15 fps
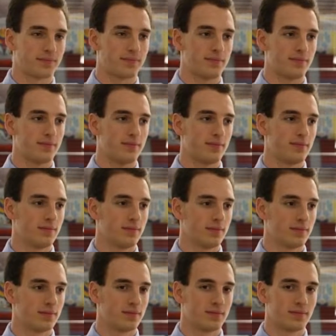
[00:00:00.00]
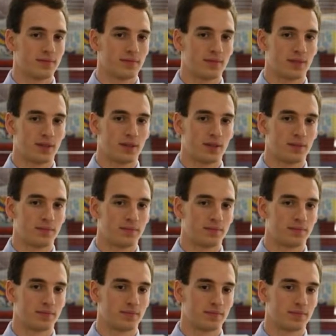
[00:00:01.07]

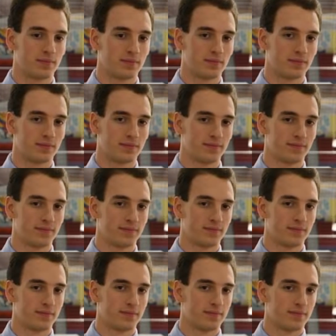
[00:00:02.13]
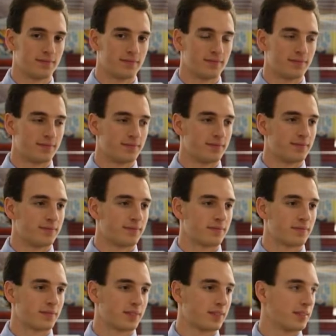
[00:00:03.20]

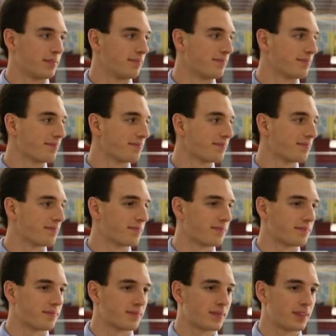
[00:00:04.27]
(silent)